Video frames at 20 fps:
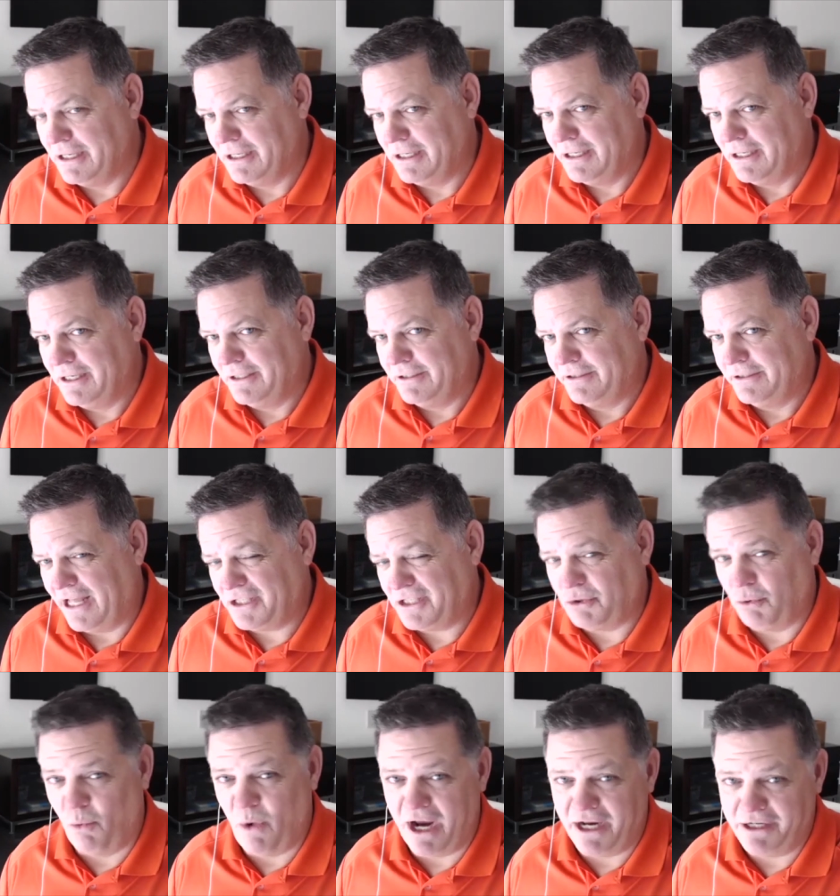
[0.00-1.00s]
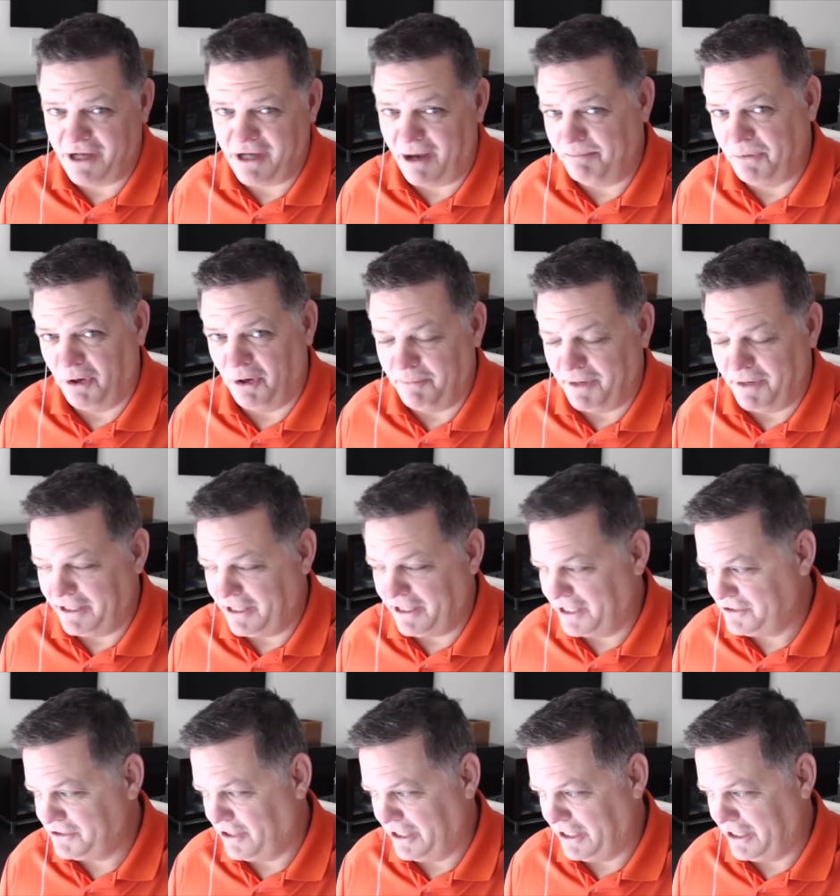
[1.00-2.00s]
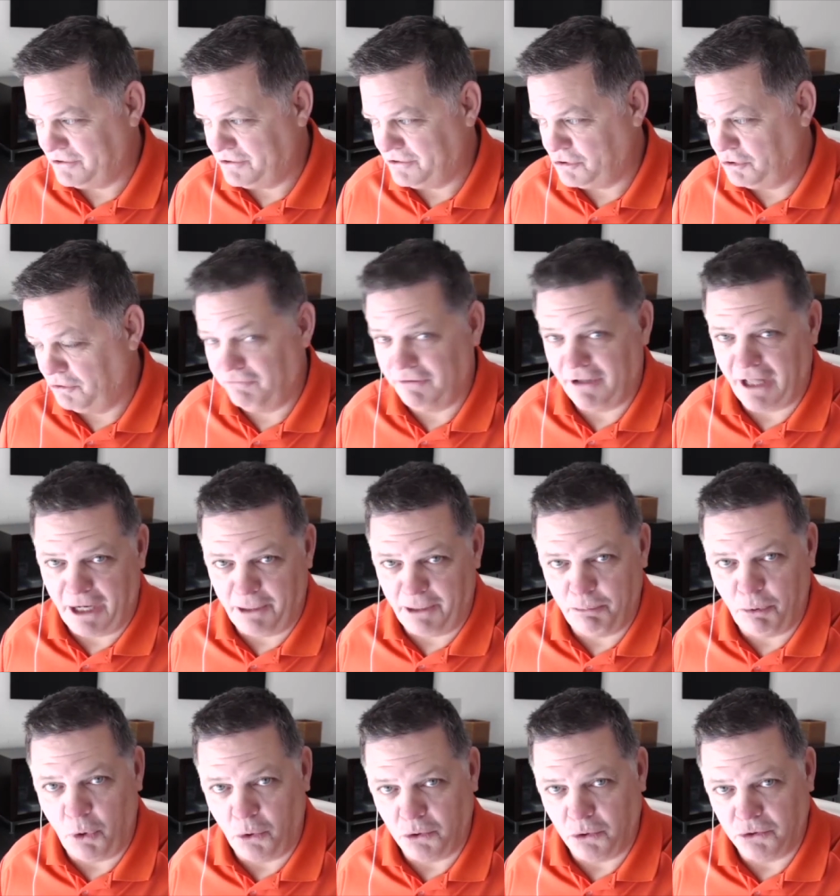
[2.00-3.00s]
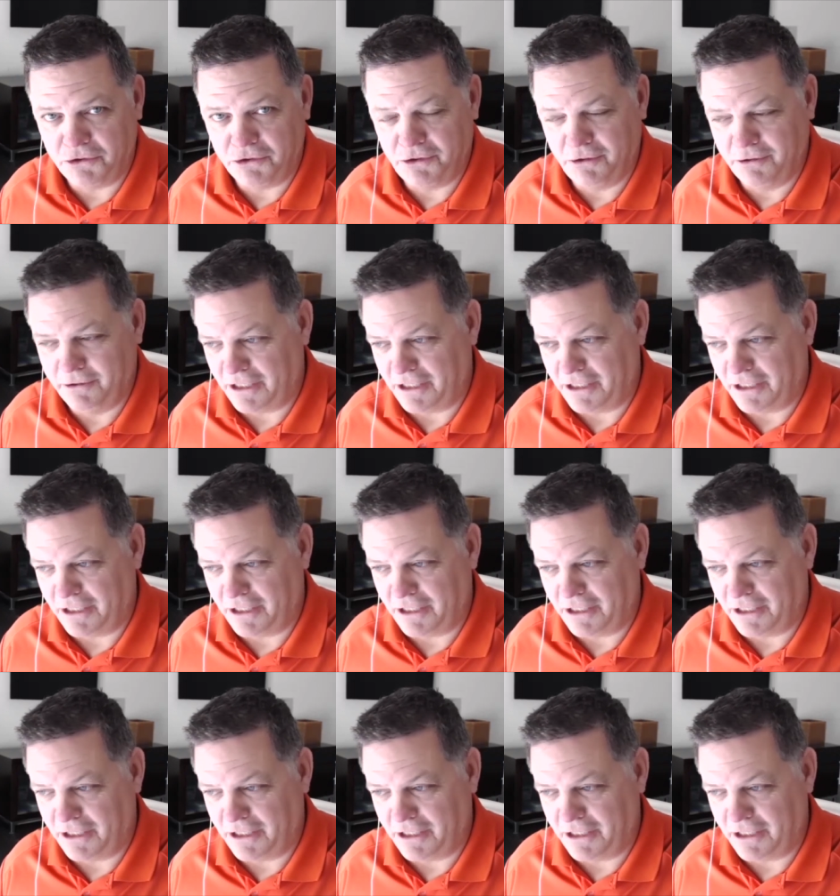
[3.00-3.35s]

right. that's ways up there, man. That's like two flagpoles.